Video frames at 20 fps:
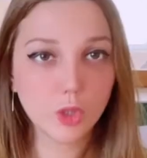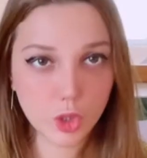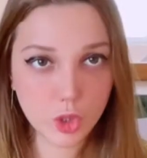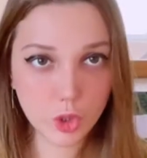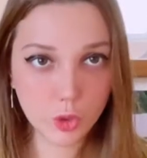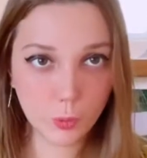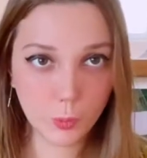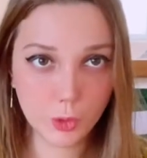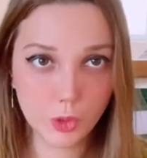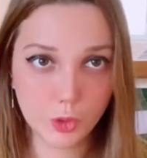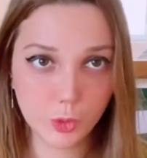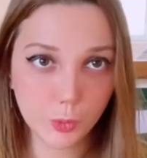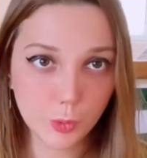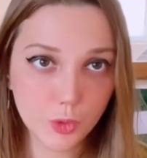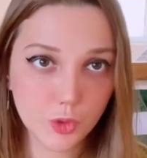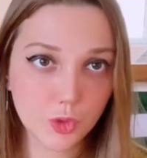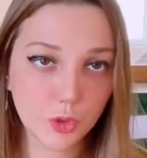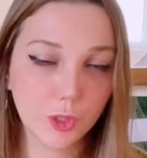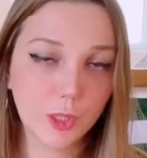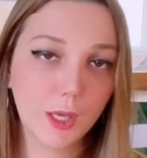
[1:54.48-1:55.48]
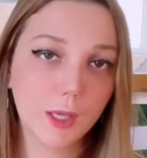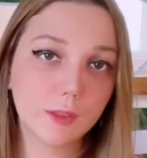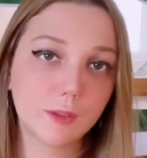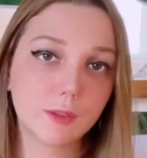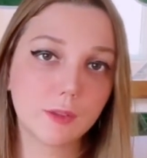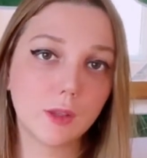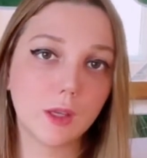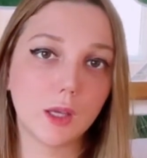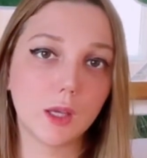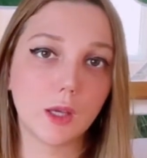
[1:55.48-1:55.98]
should we do to
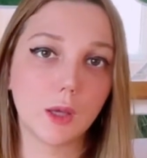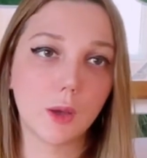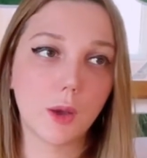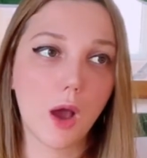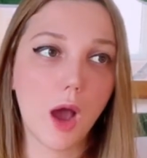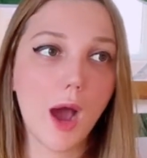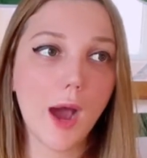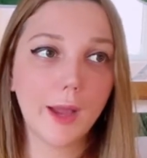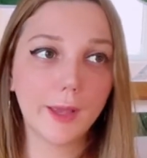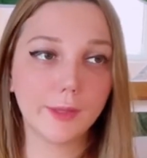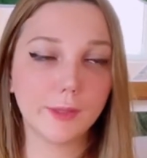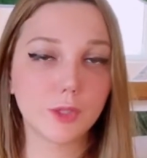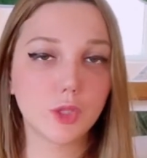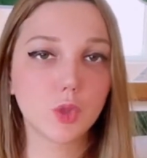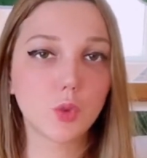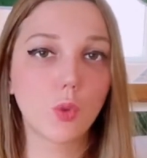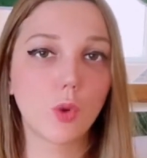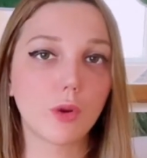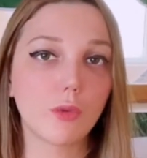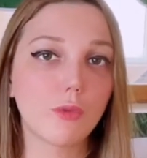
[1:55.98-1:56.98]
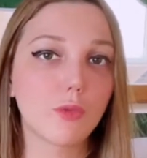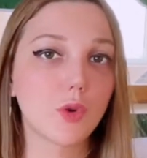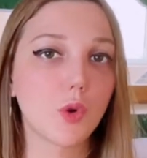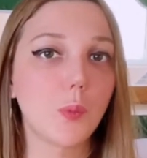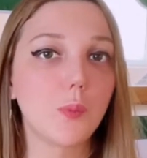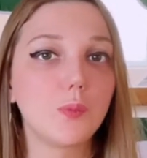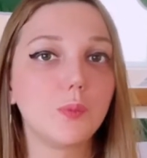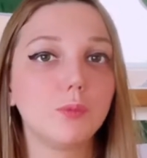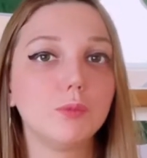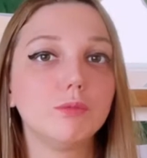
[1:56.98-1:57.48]
get a high score
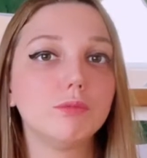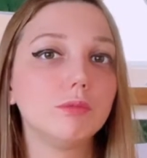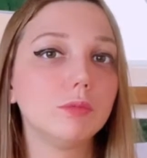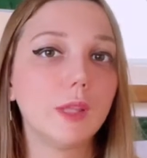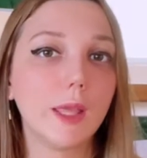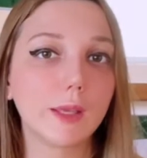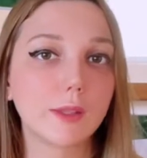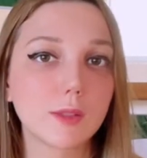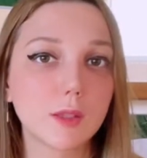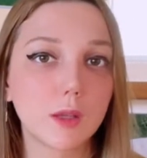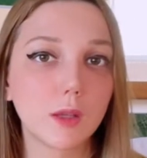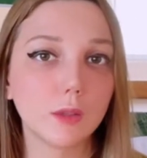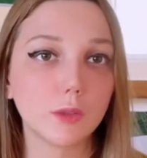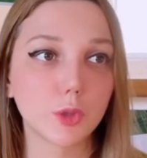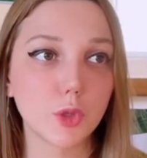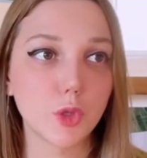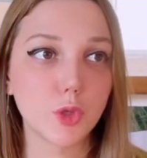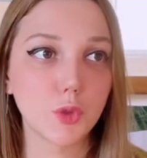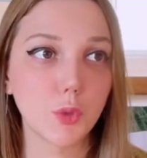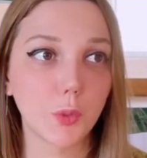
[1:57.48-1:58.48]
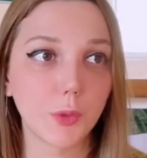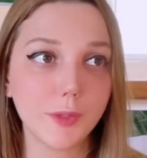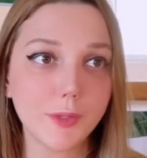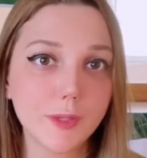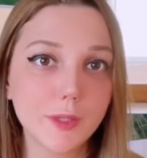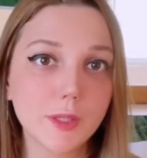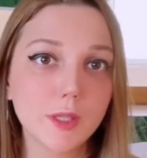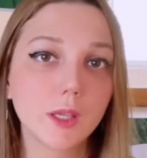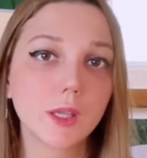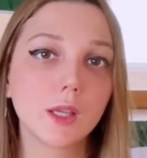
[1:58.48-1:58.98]
from lexical
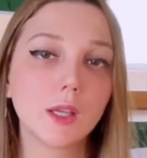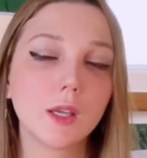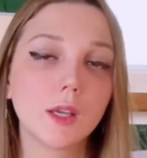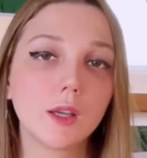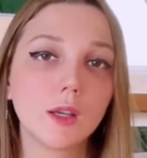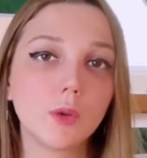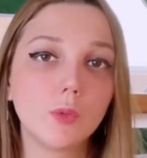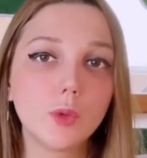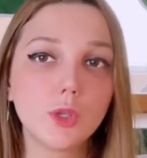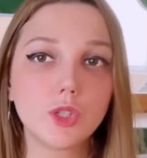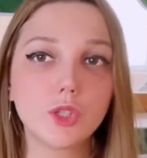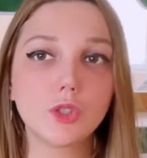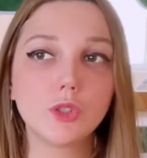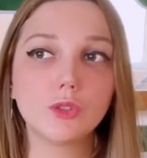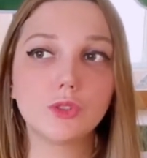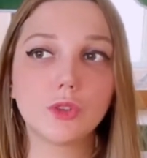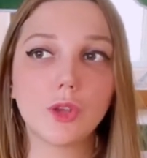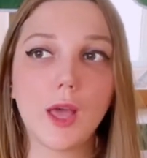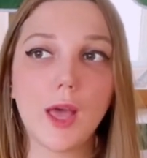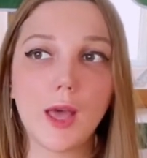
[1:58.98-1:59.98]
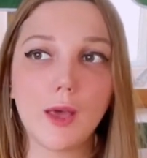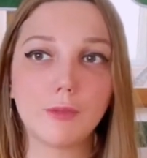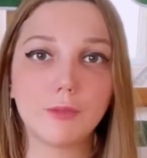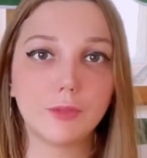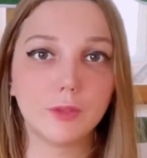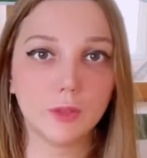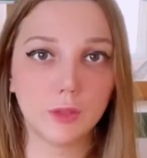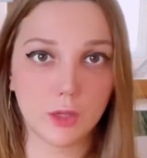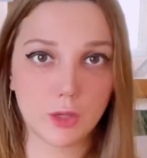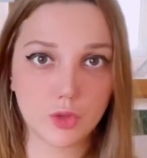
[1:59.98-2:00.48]
resource? We should have
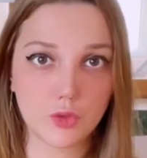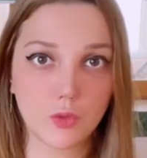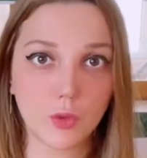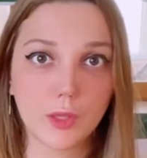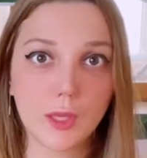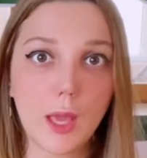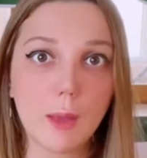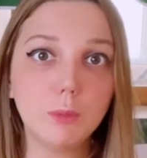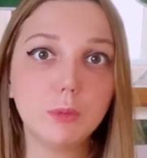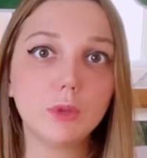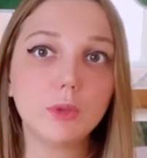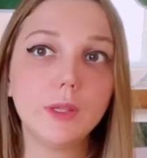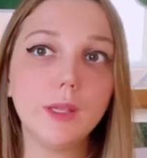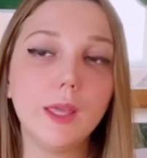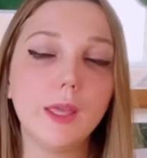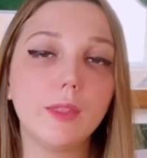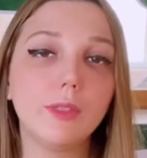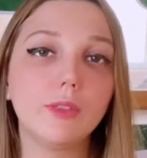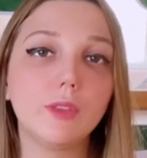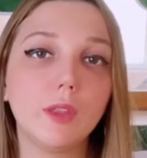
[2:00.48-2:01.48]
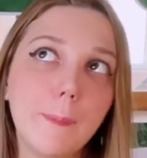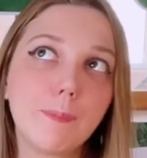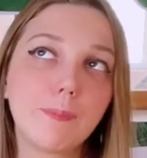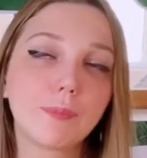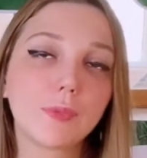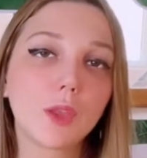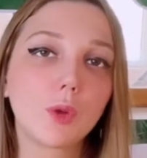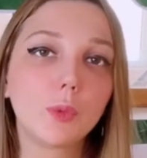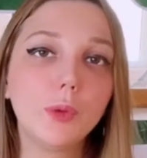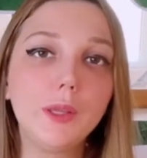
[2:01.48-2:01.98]
large vocabulary, and
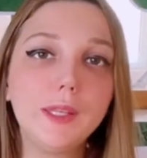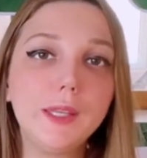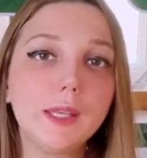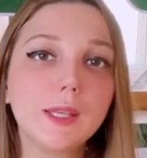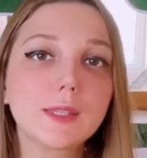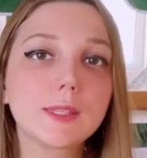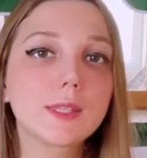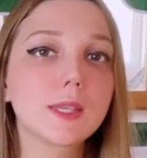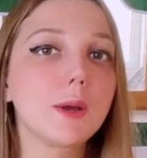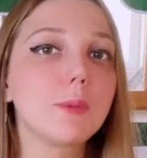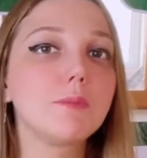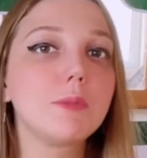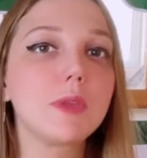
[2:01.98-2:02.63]
reading some